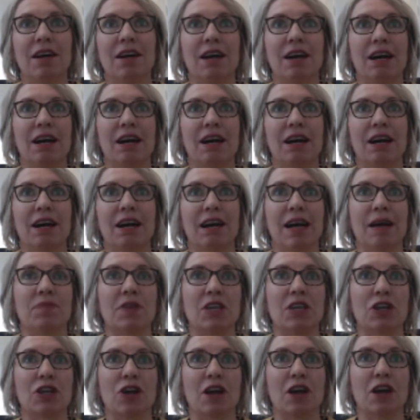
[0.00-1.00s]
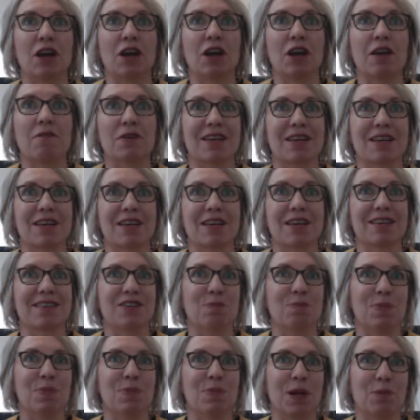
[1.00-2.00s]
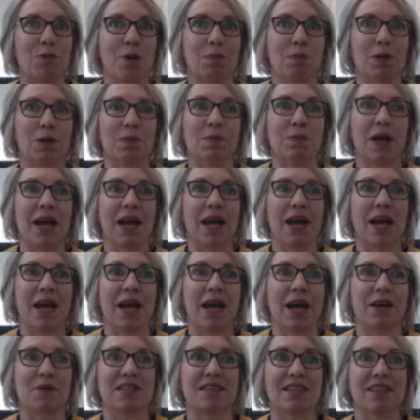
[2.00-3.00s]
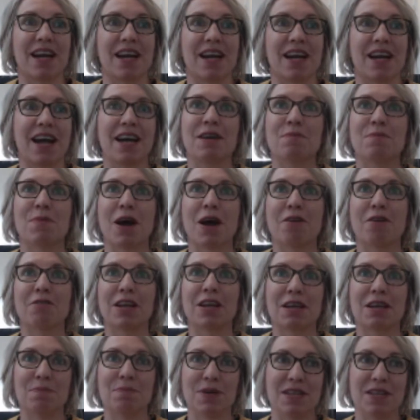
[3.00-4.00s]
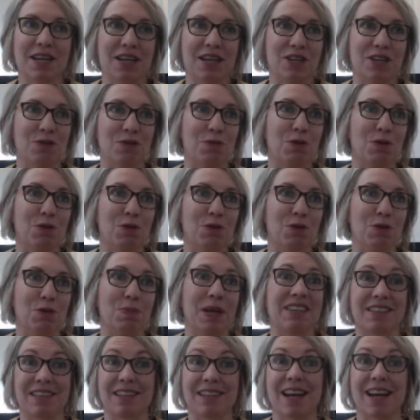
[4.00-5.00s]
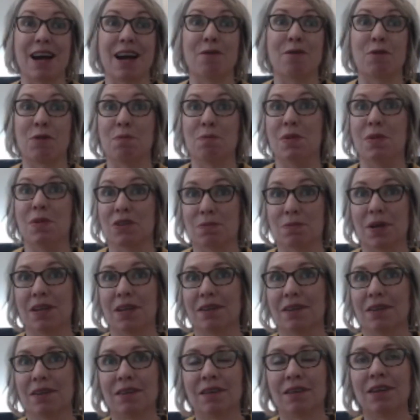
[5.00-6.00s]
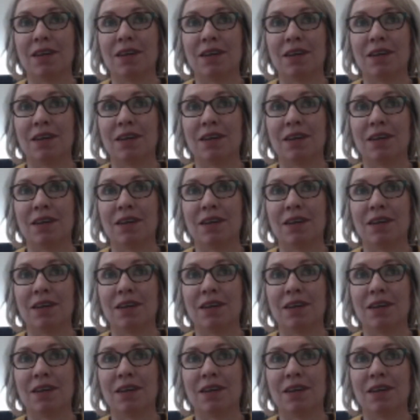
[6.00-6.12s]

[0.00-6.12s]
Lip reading: It feels like such a big problem, but how do I start? And my recommendation would be just start with measurement.